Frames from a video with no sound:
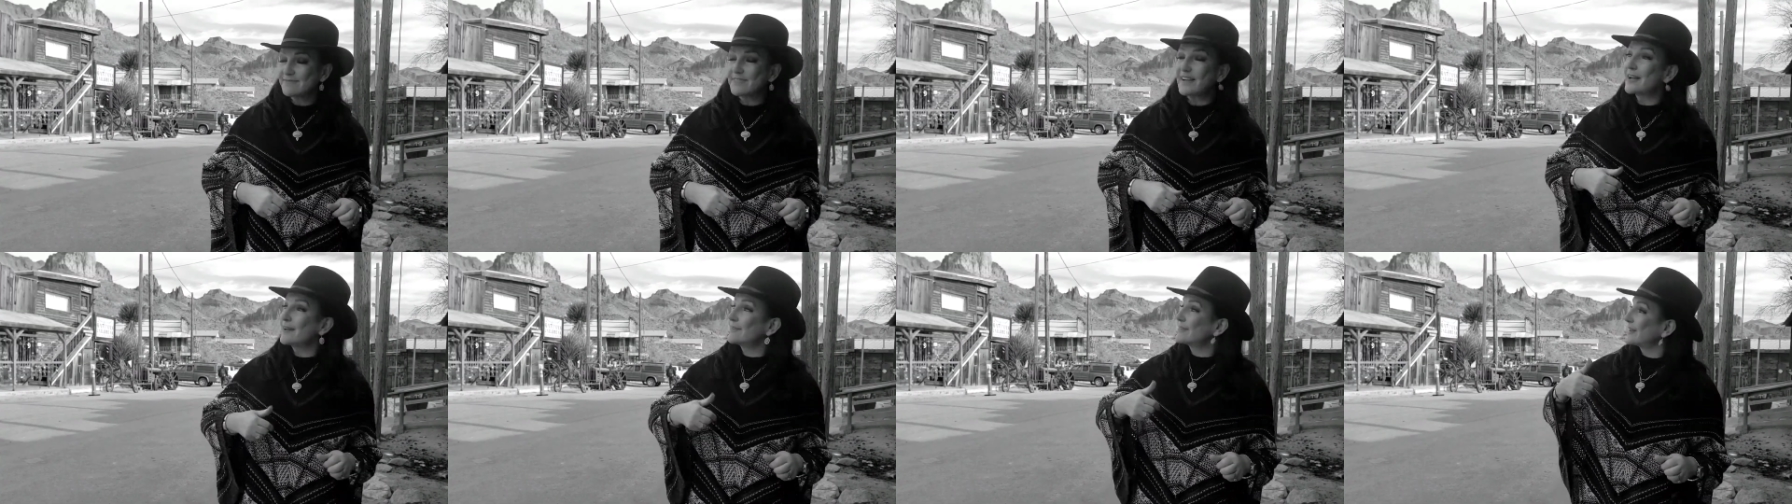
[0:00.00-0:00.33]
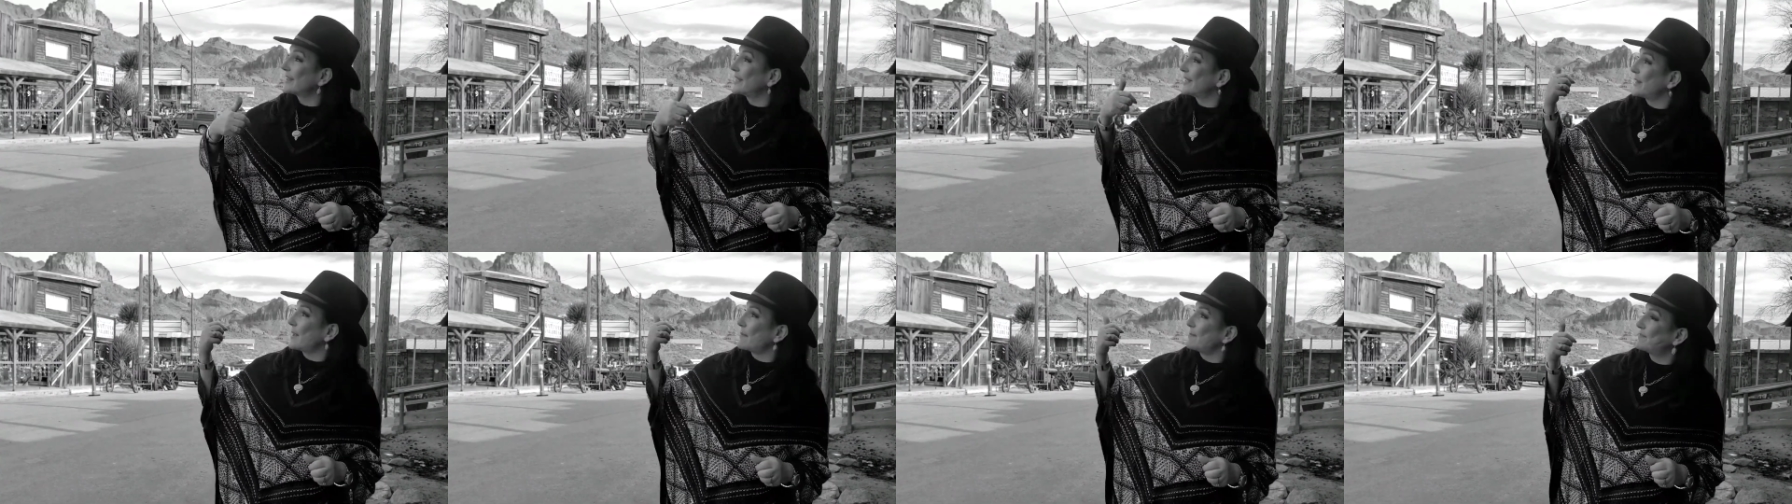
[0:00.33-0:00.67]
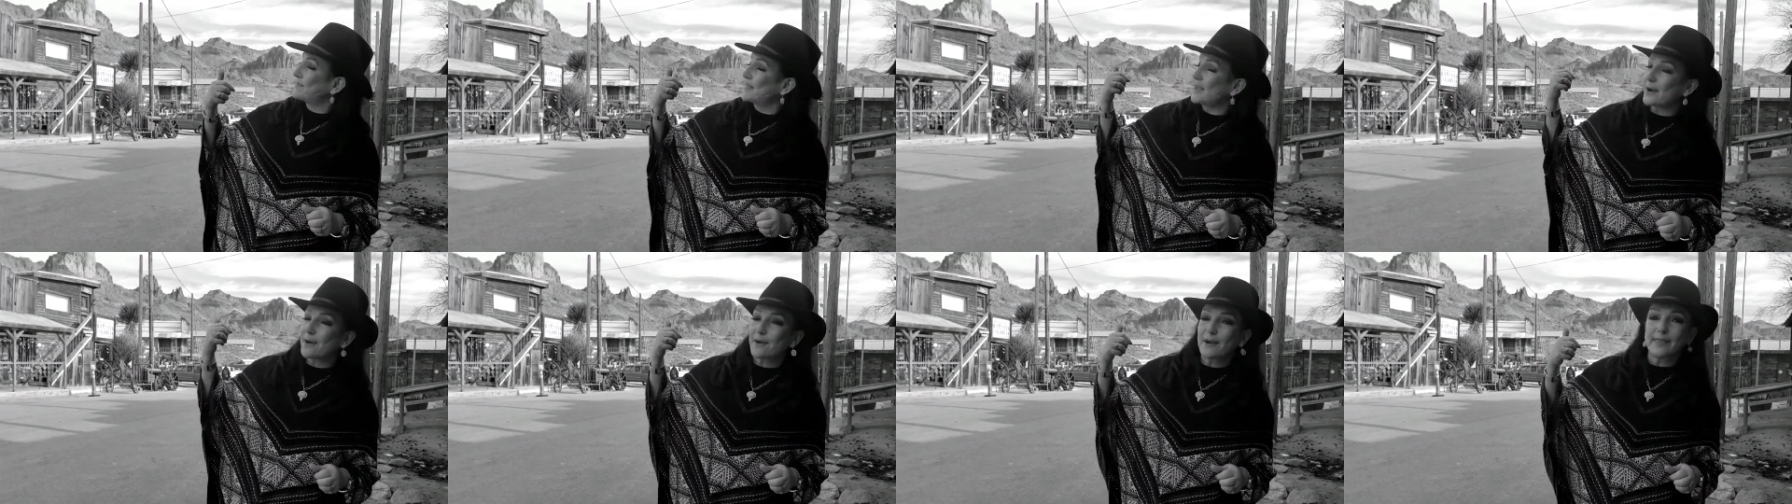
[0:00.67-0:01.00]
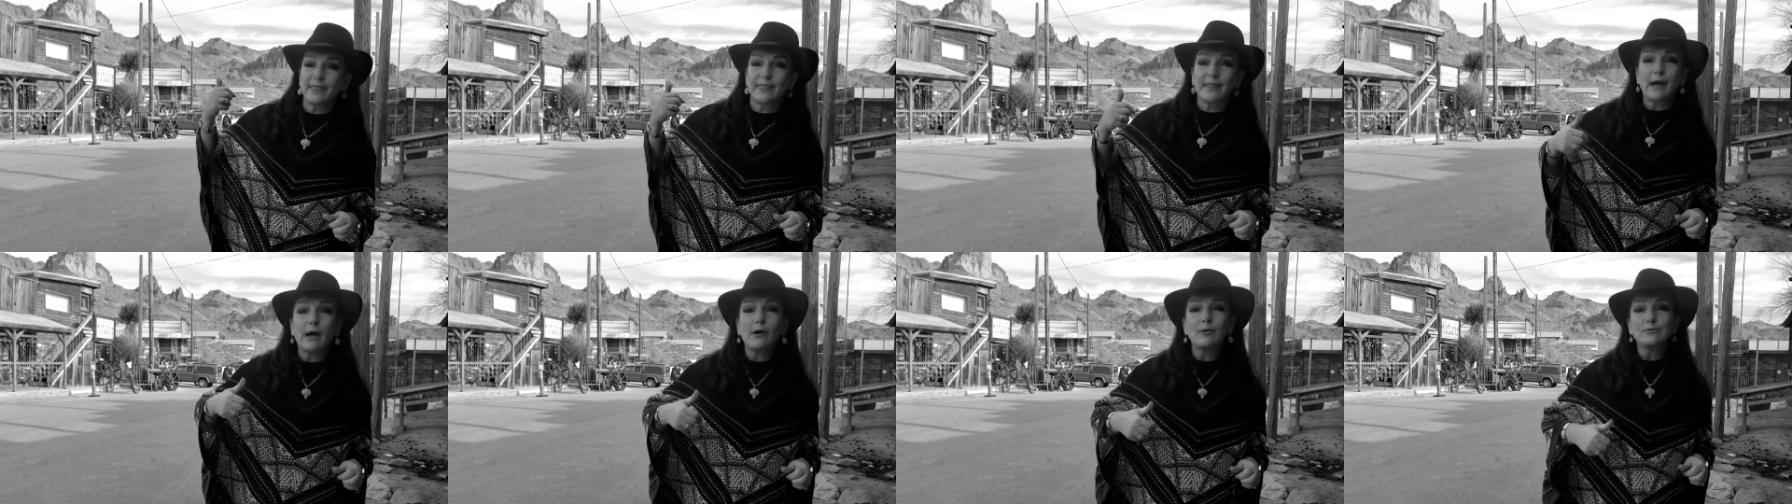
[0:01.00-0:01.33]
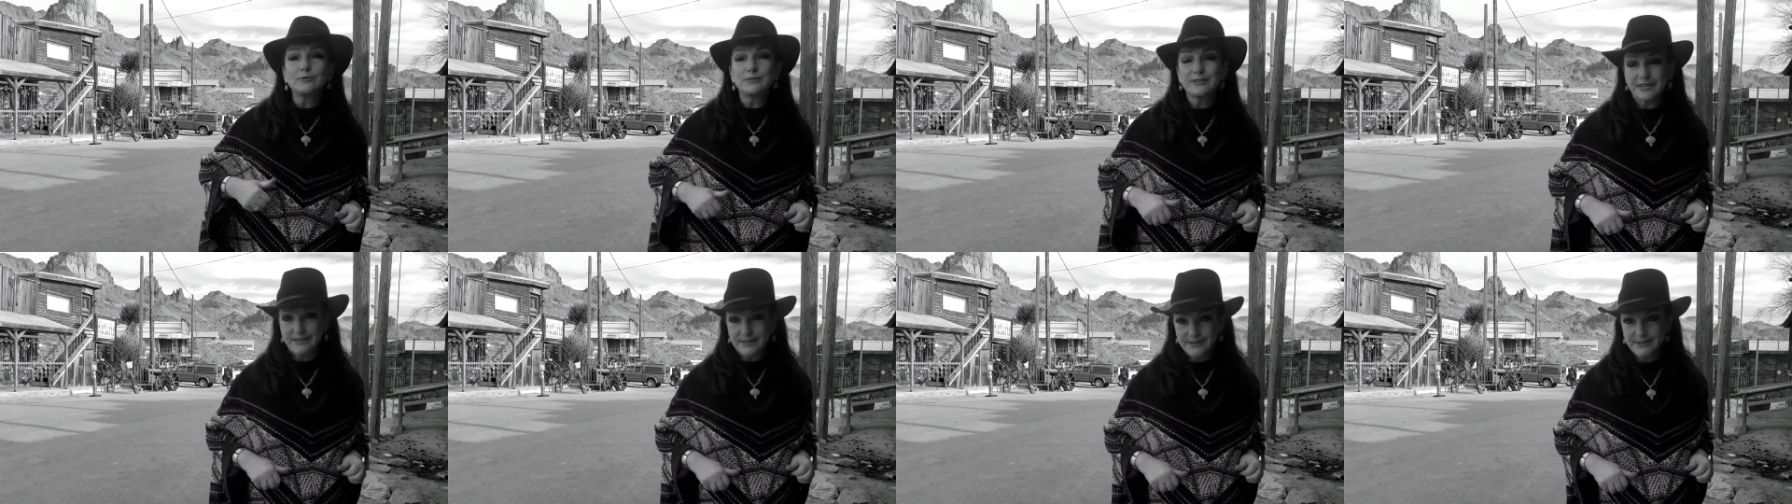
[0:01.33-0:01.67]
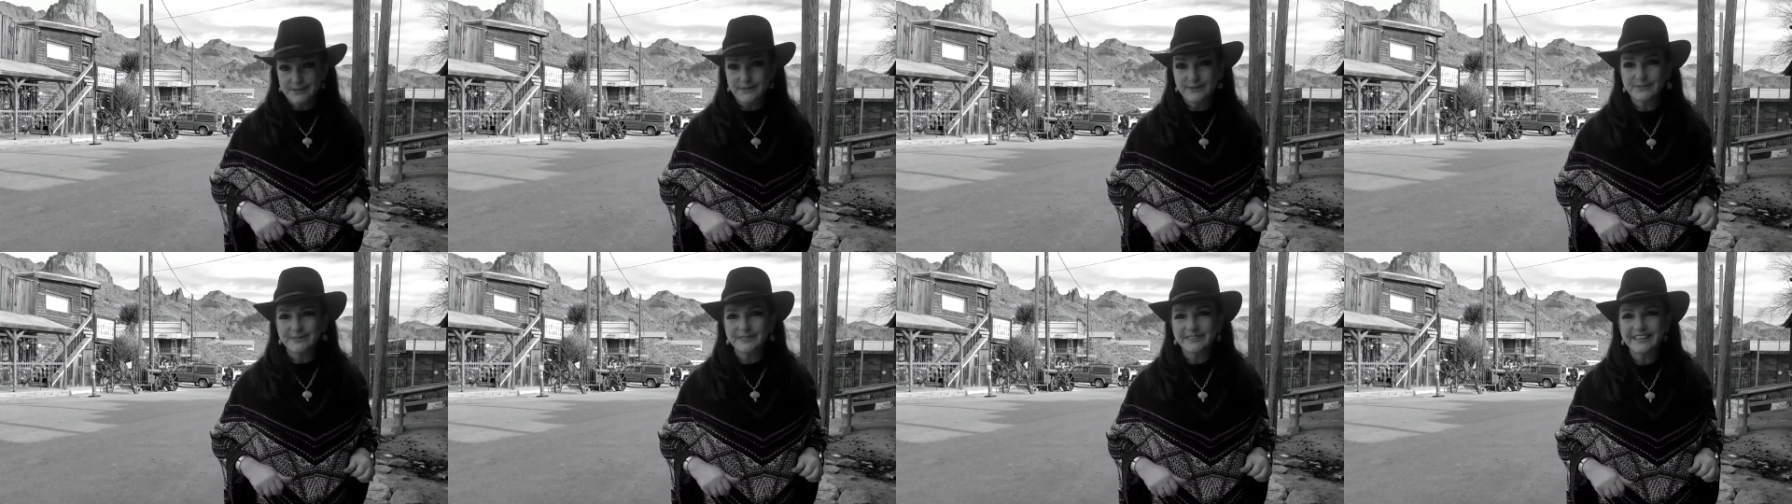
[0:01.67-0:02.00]
found it up there in those
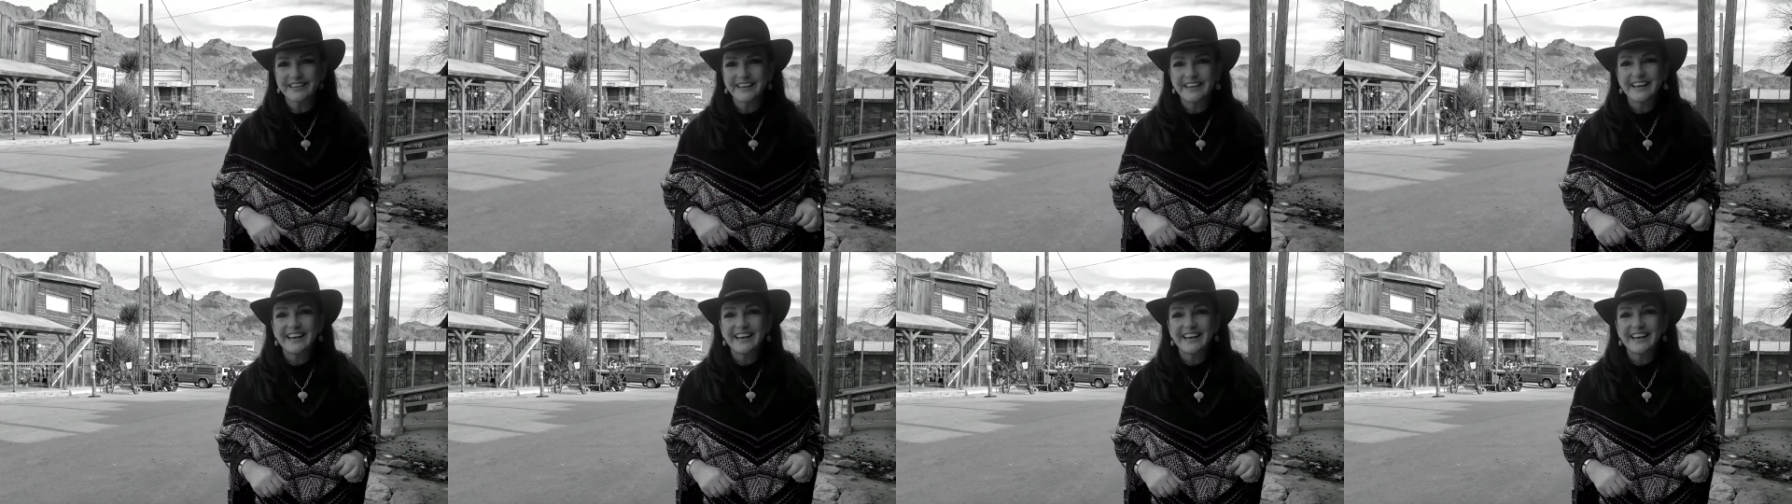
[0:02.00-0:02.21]
hills.